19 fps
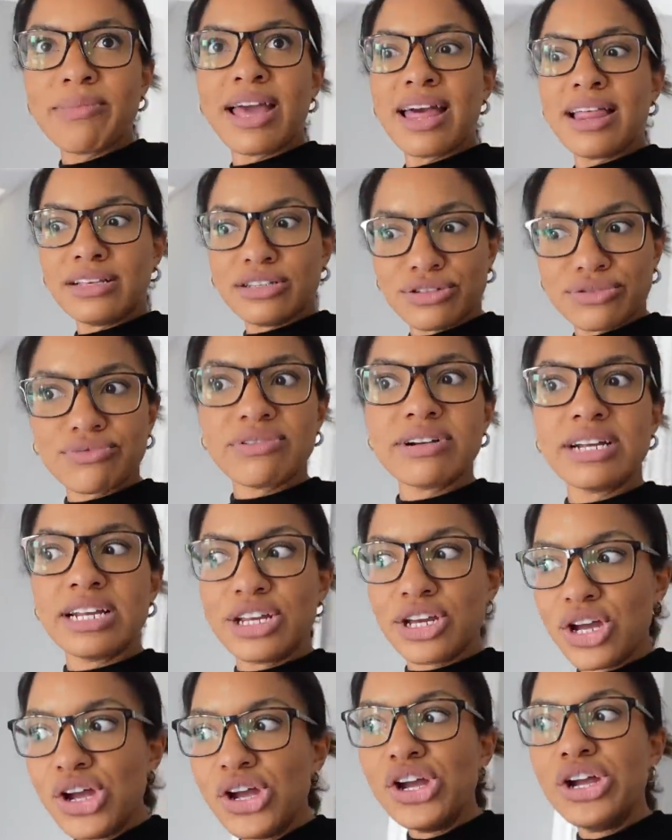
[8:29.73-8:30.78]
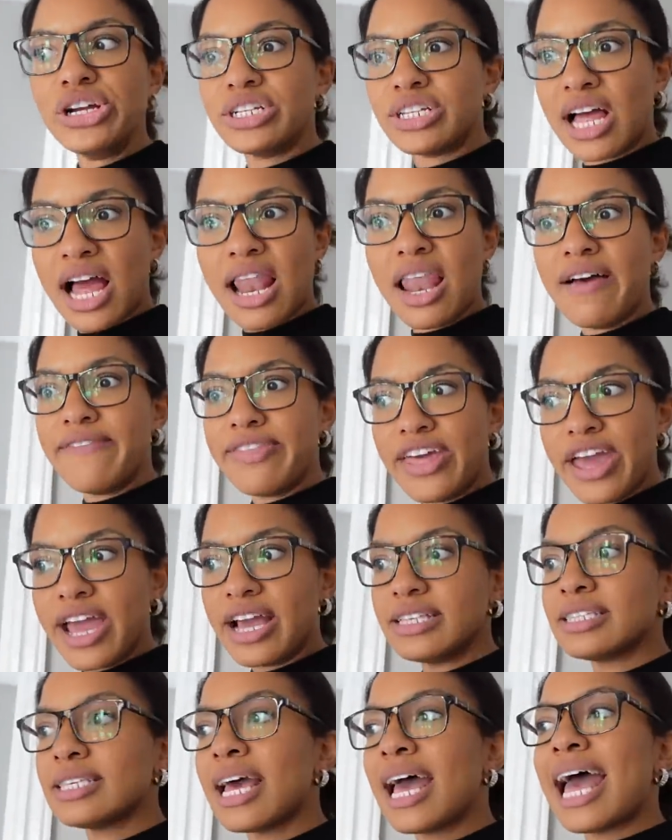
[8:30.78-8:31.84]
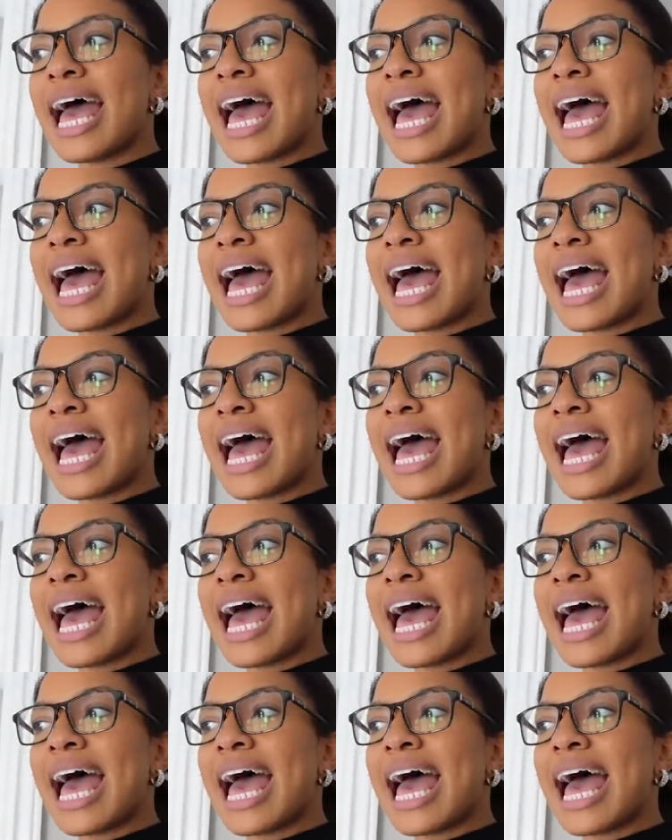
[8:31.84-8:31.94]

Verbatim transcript: Yeah, this is really good, like, love this.